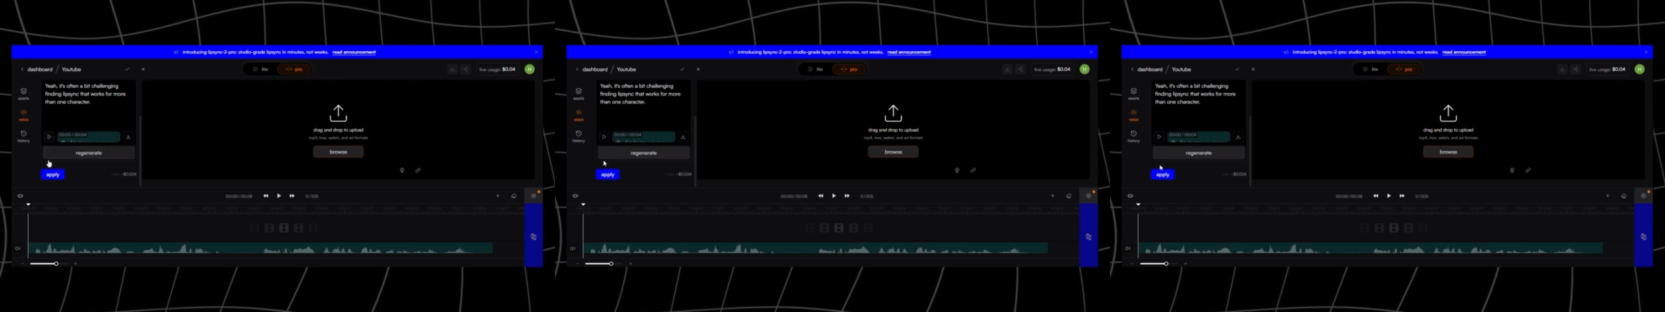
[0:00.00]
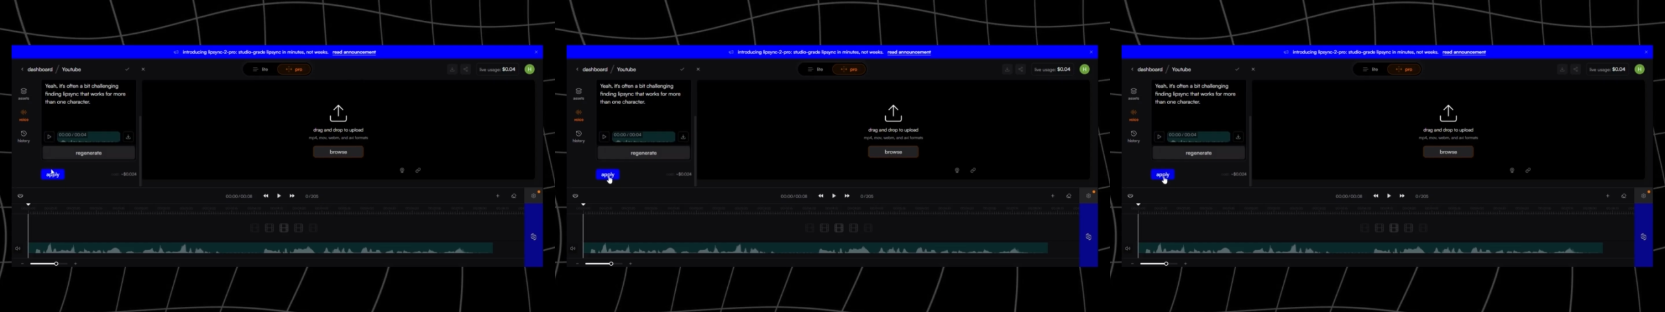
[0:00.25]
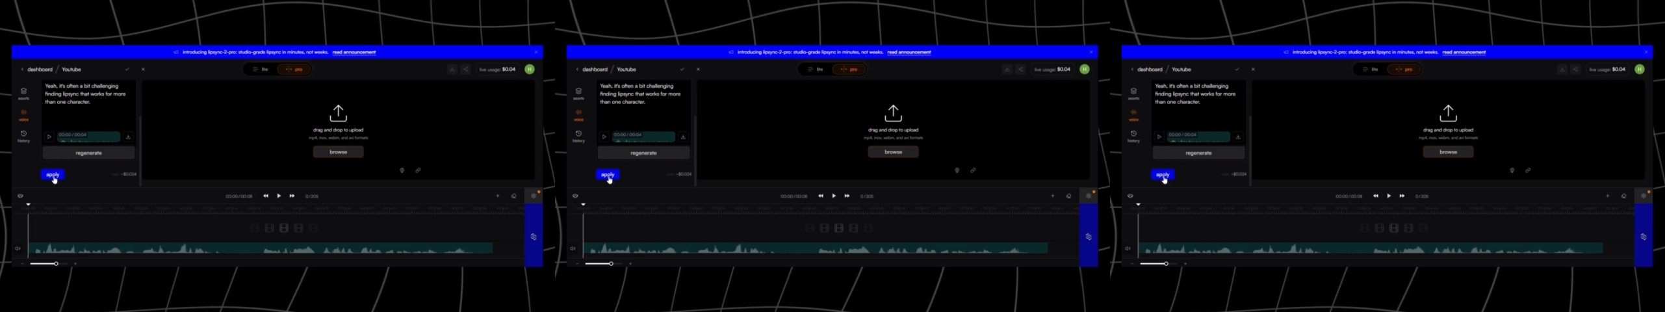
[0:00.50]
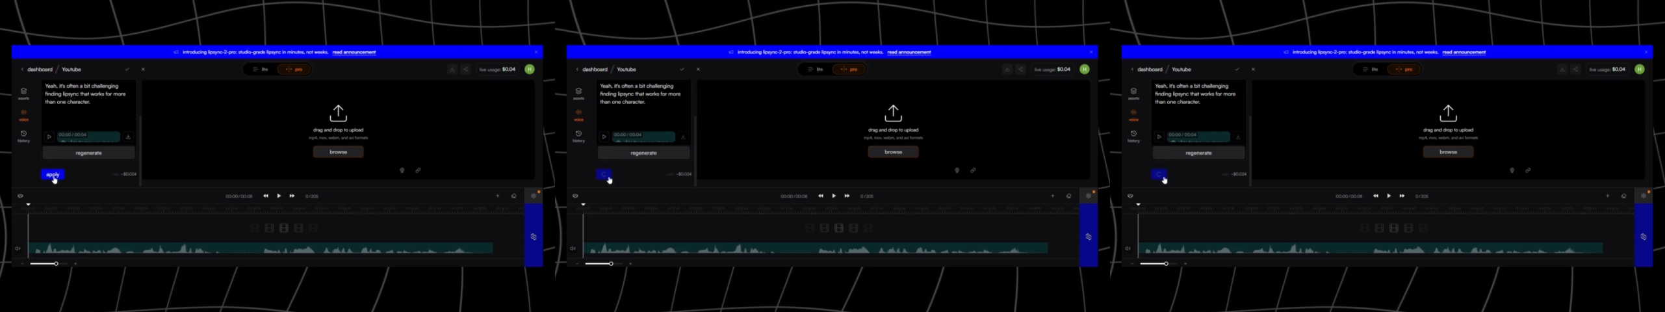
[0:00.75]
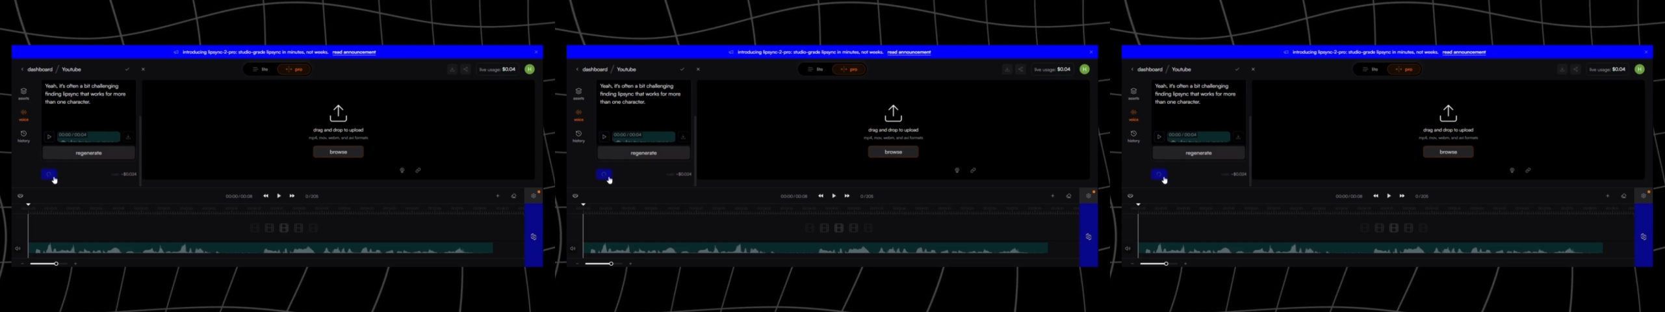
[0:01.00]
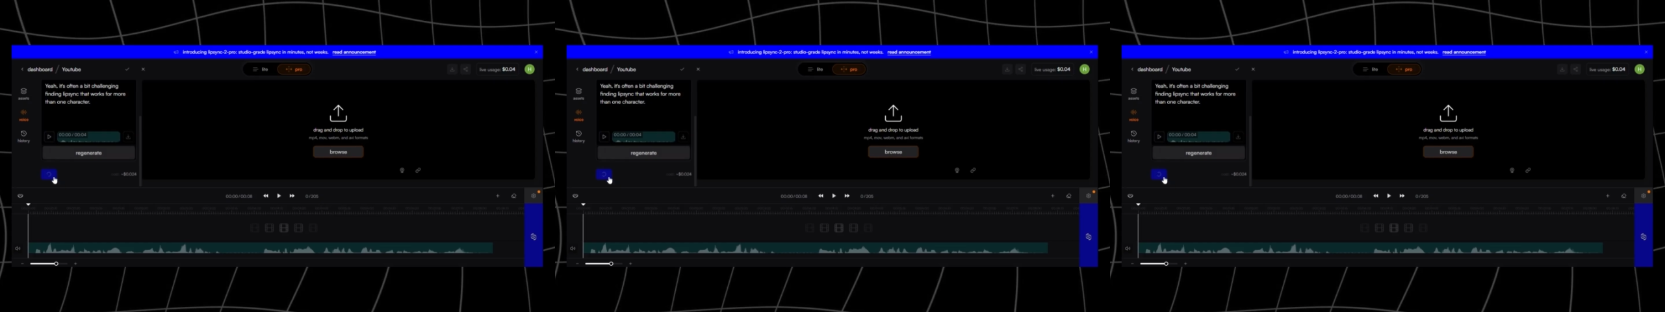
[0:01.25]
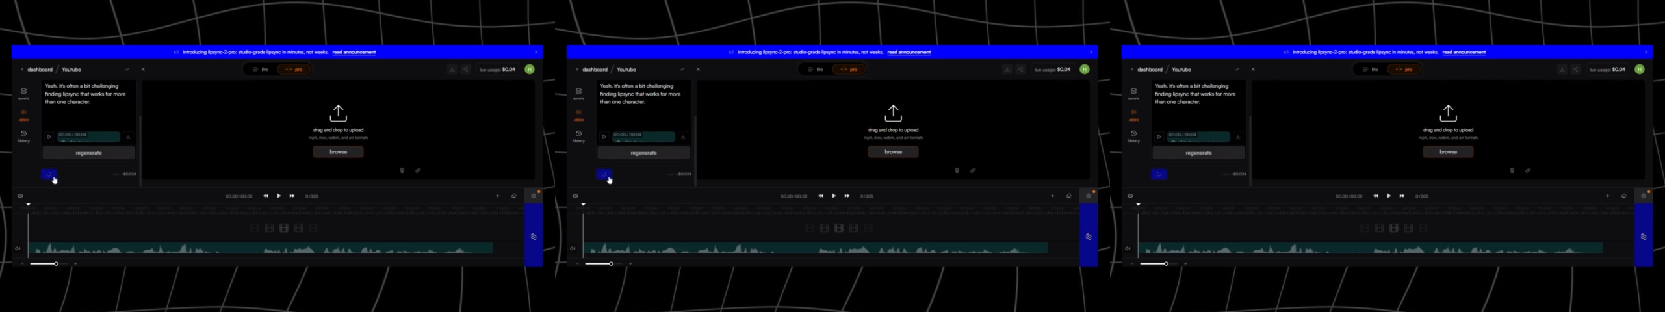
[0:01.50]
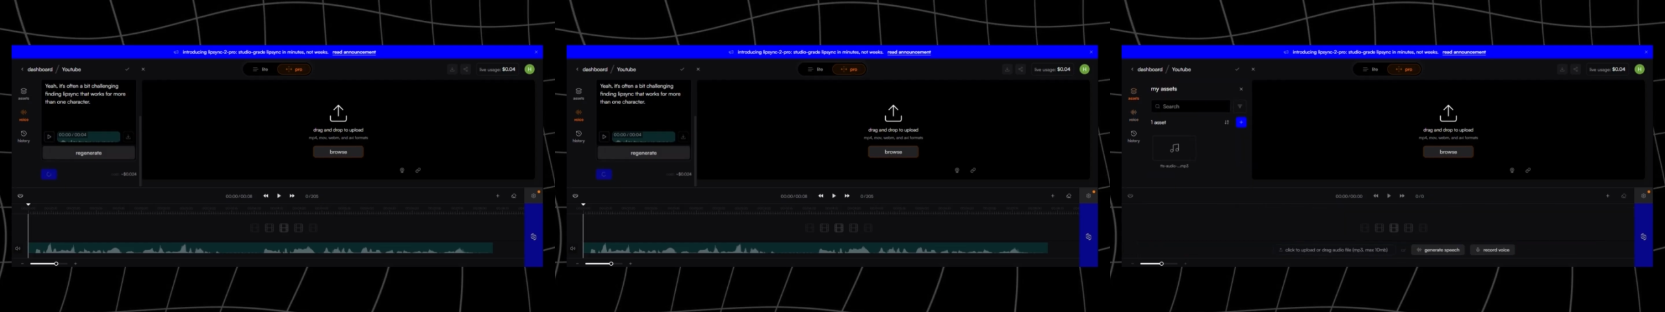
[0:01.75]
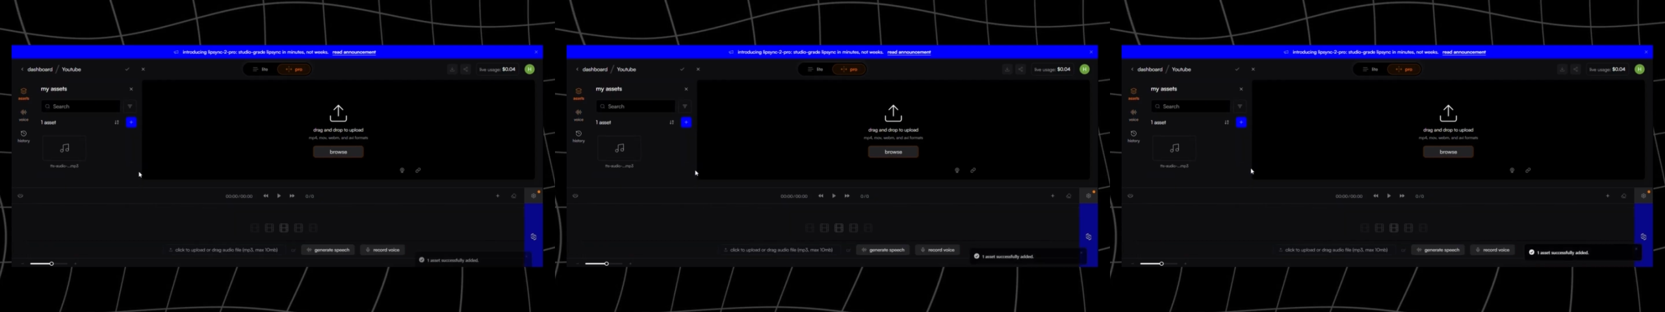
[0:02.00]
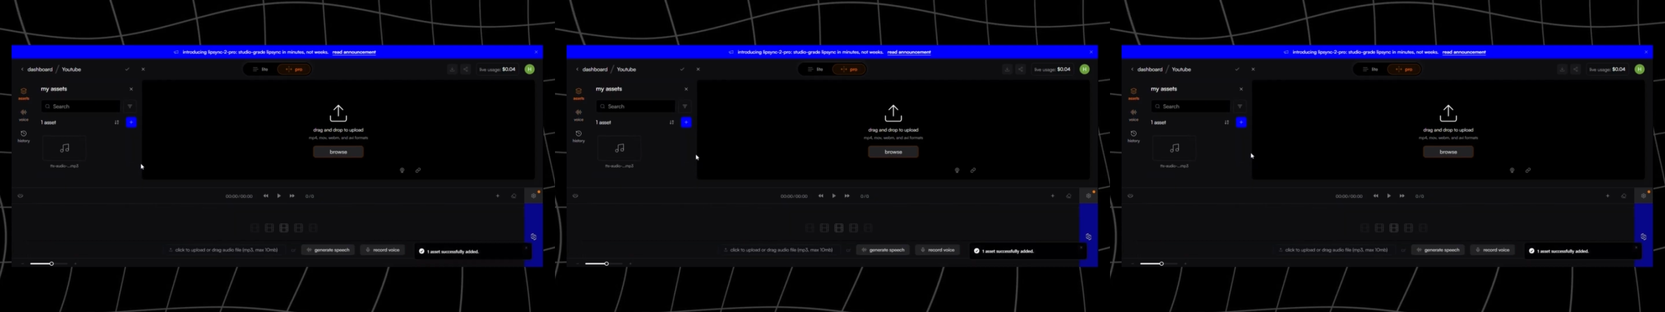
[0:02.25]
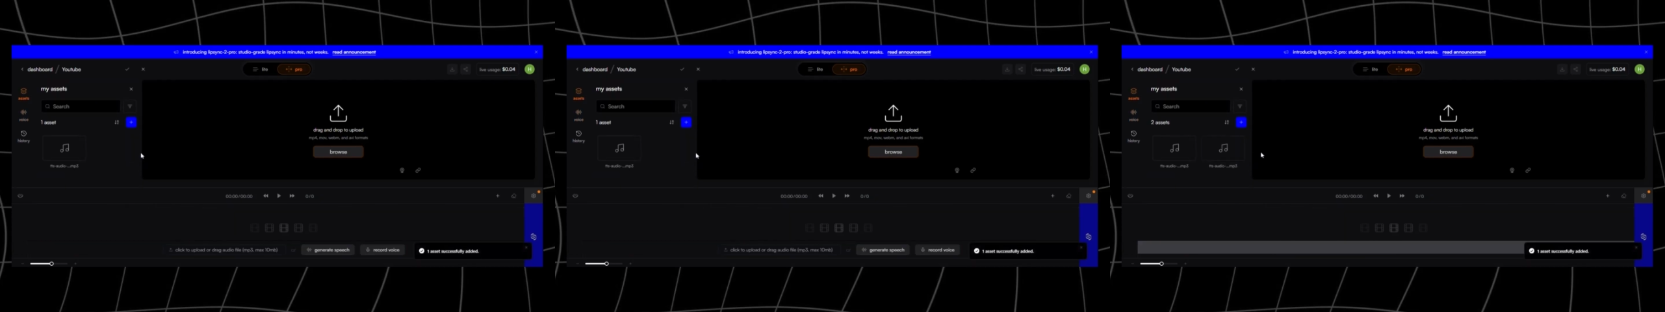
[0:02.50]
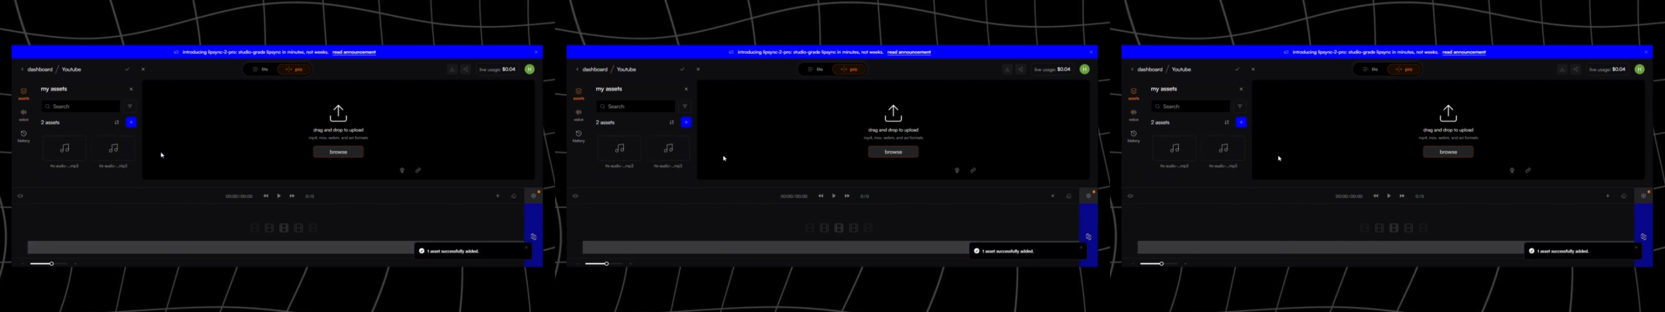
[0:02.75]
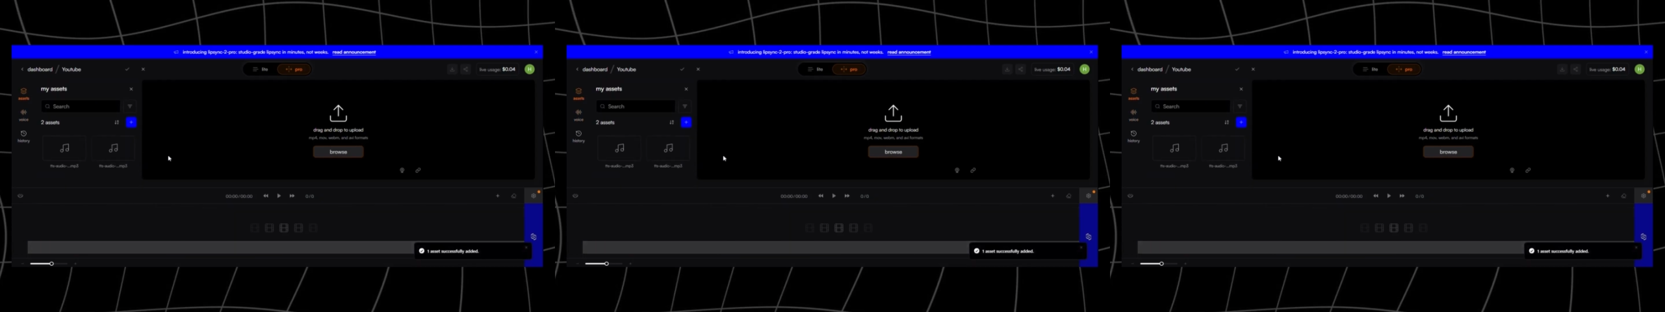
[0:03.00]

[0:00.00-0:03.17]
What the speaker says: [unreadable: no face in view]